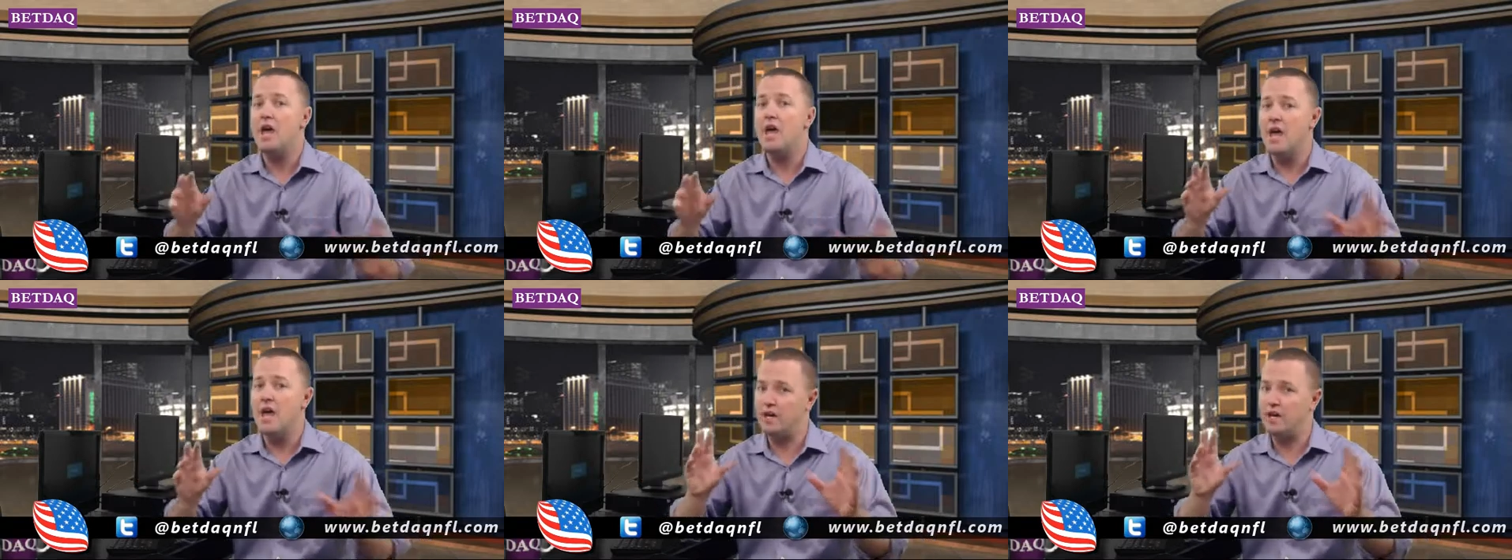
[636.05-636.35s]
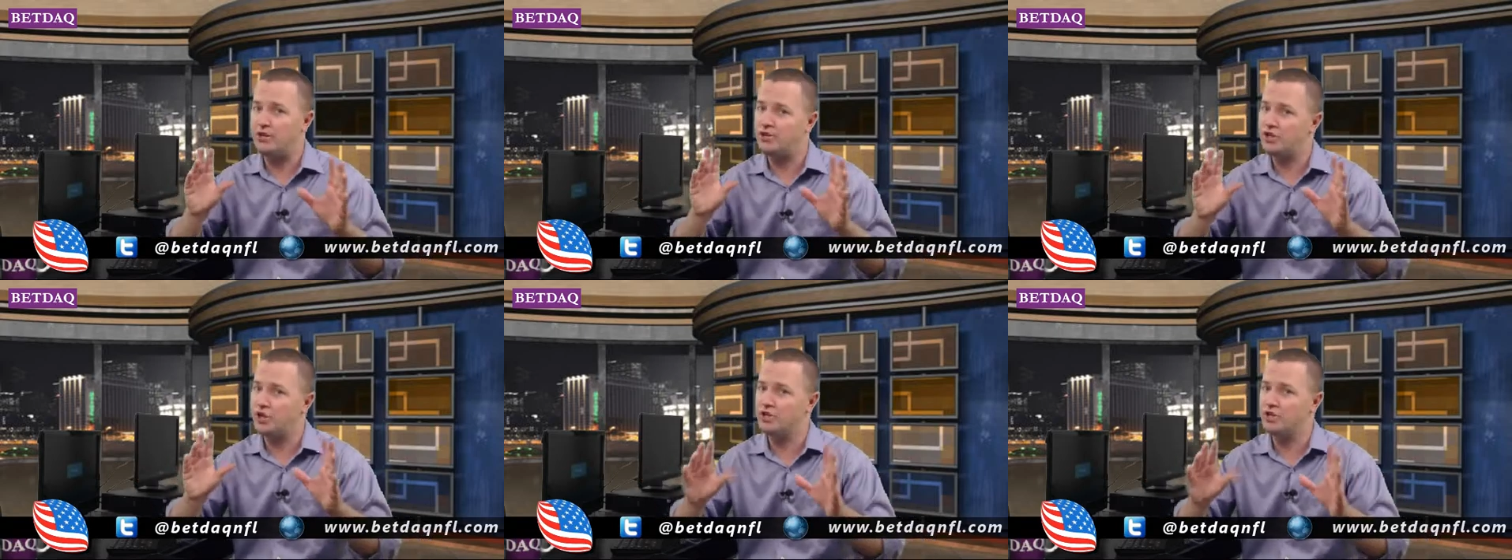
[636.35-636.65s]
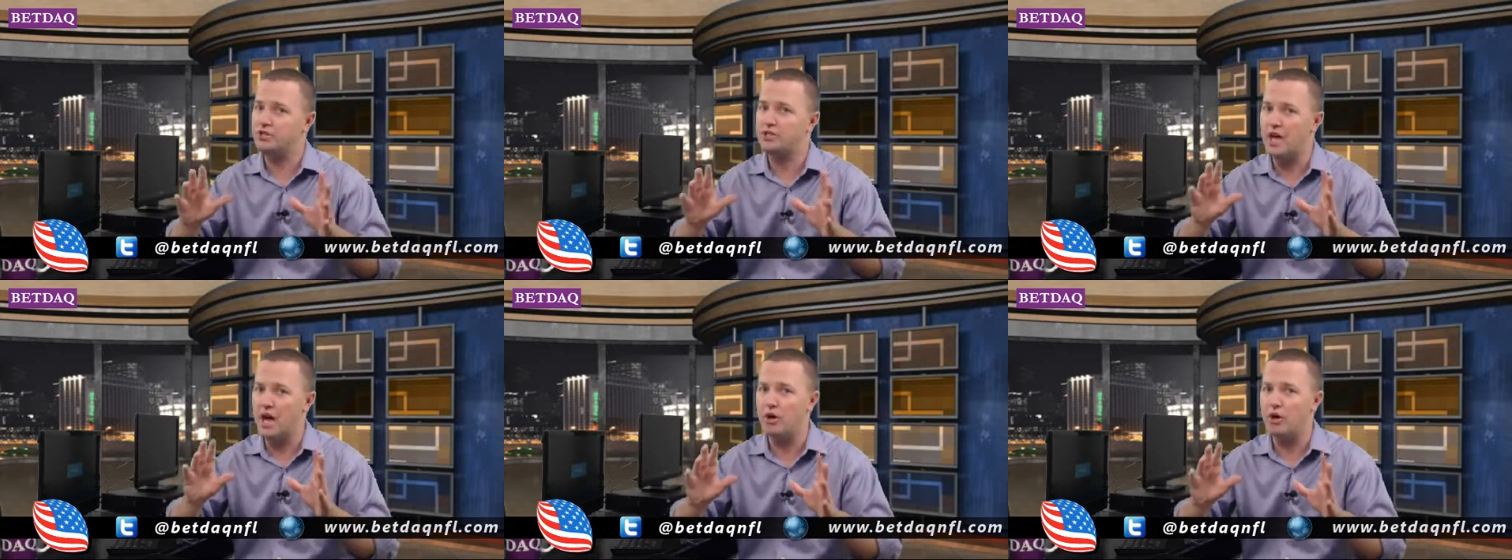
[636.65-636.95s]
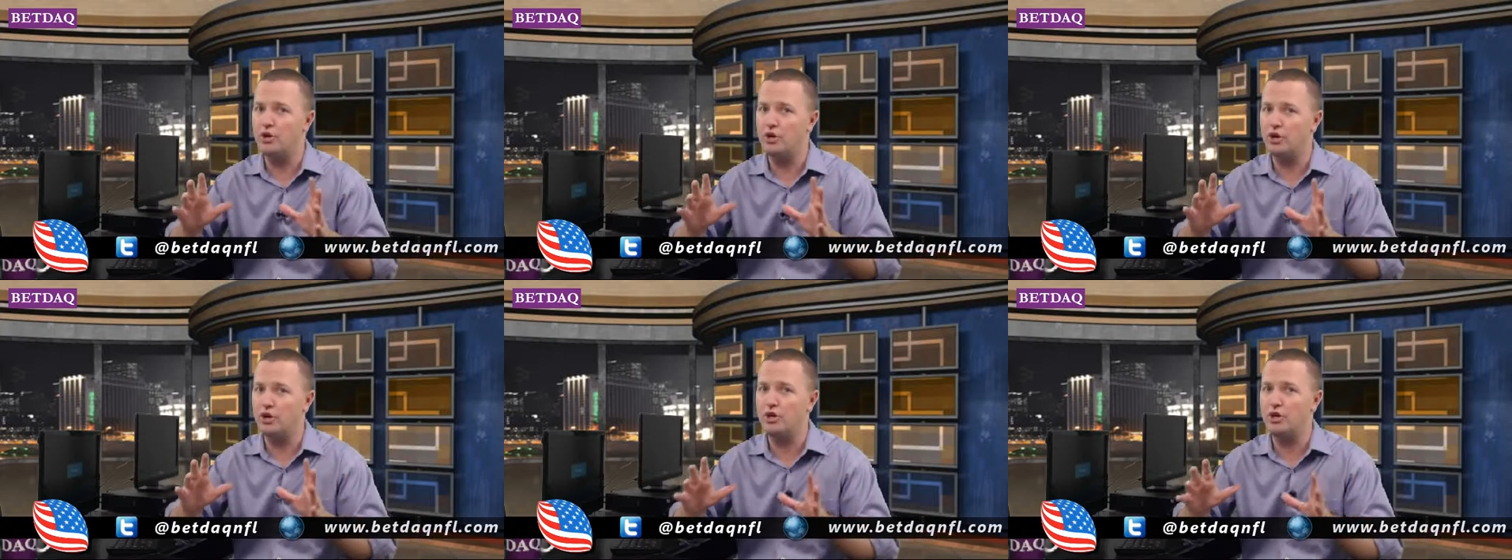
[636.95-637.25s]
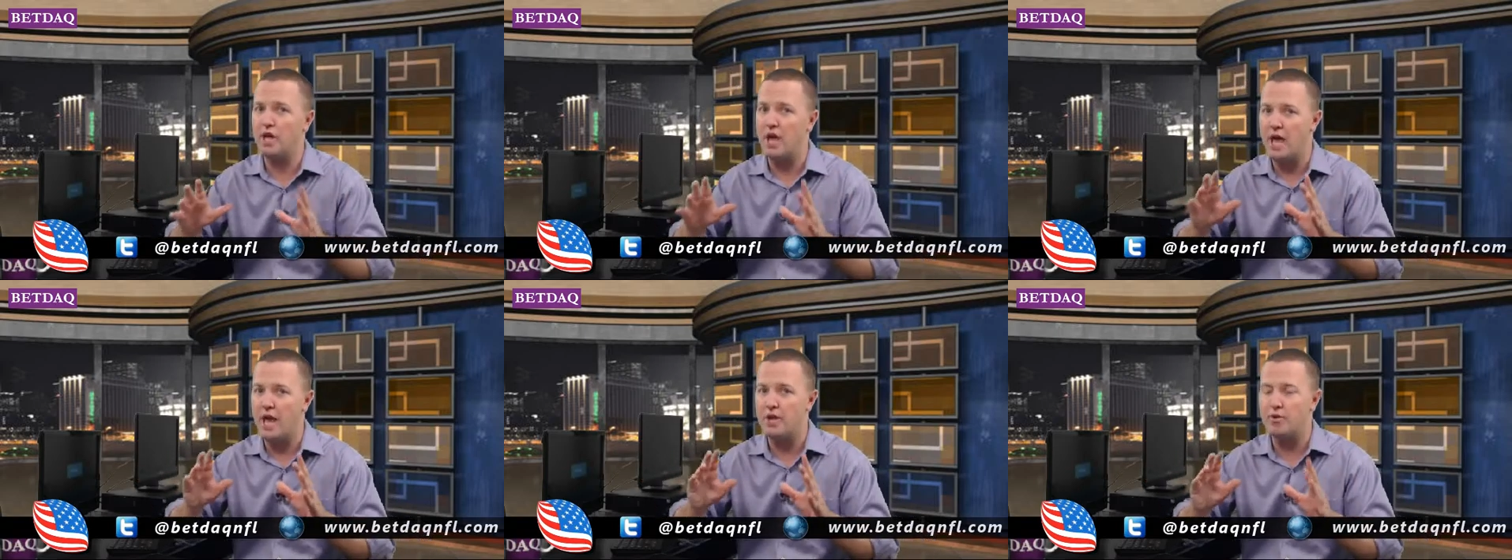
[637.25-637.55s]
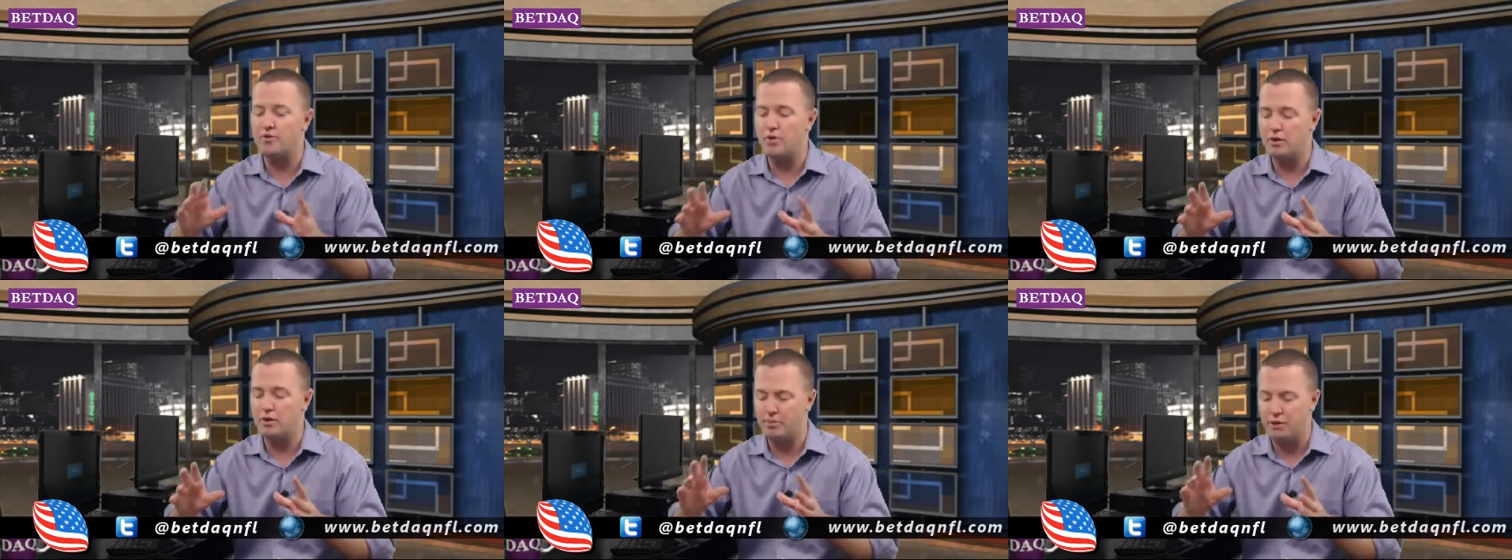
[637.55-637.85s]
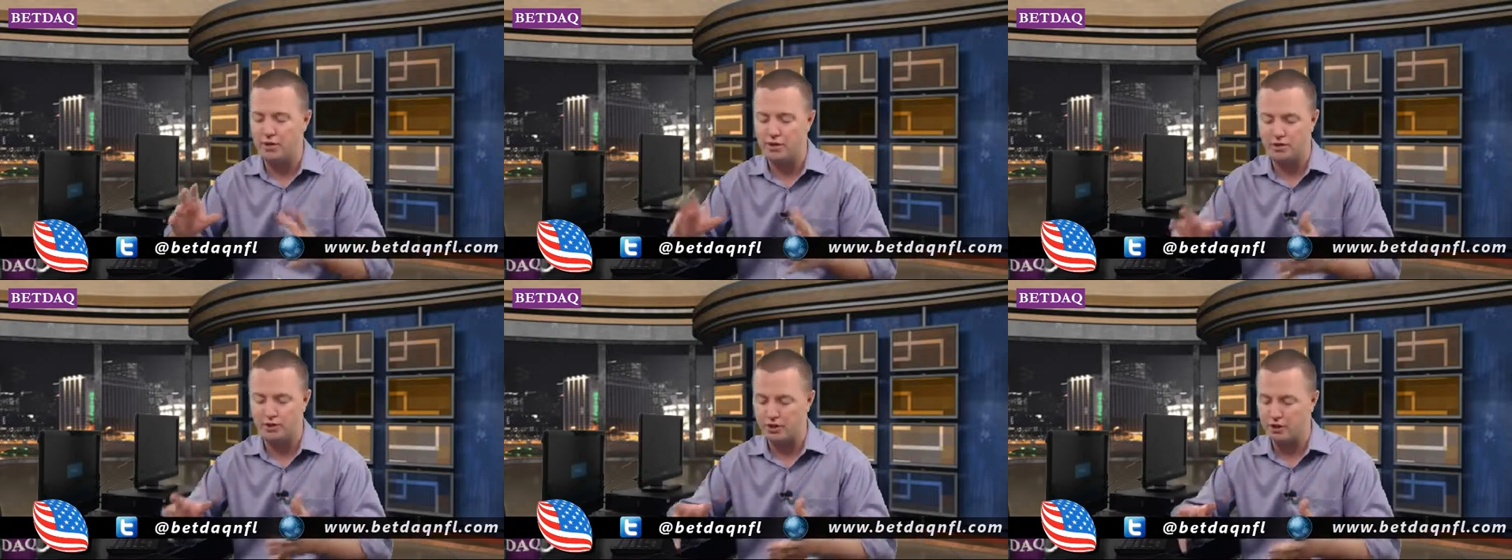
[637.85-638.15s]
and just how good Adrian
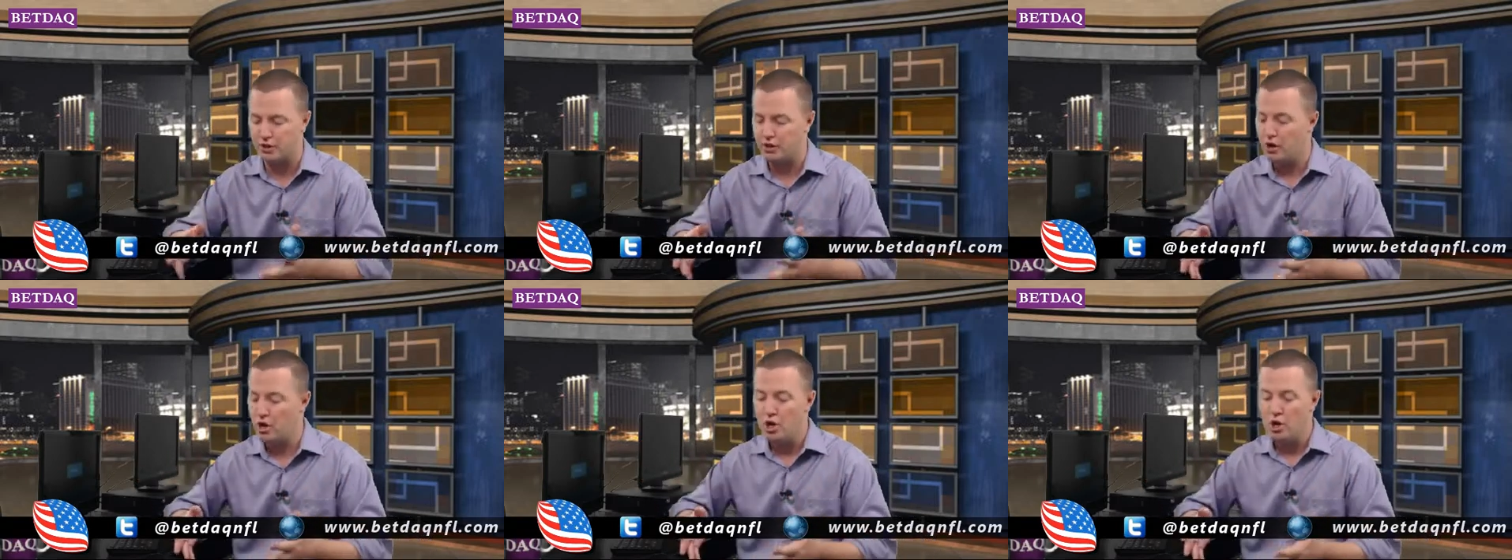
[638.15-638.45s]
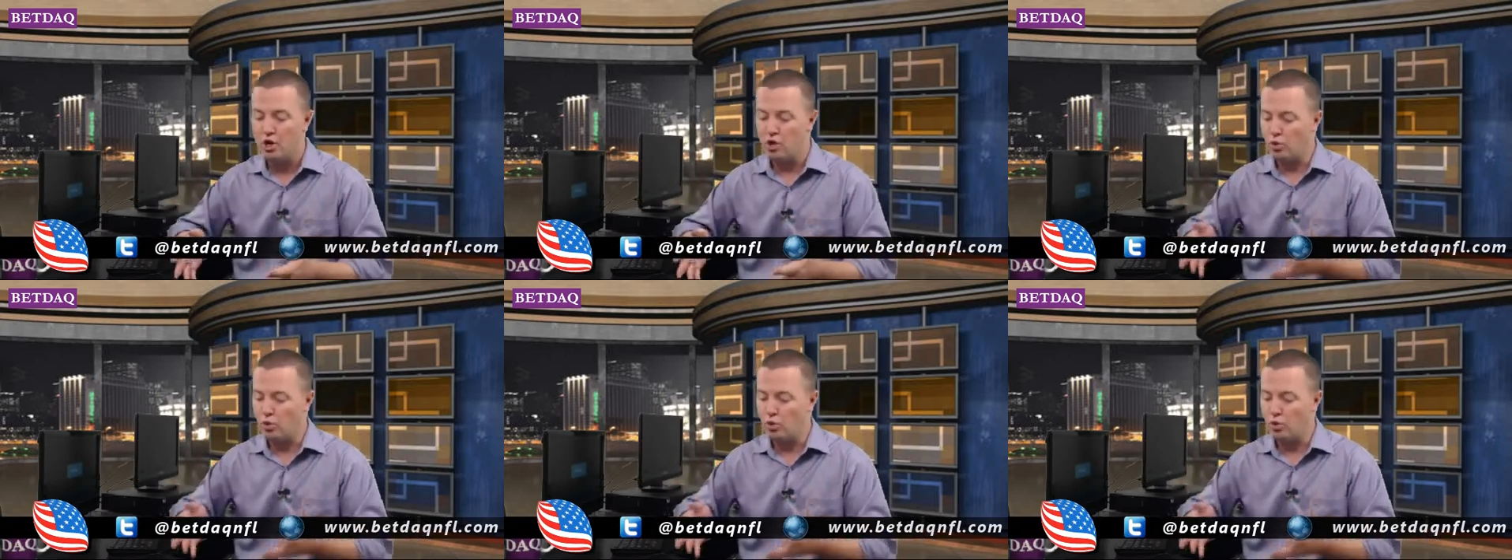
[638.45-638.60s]
Peterson,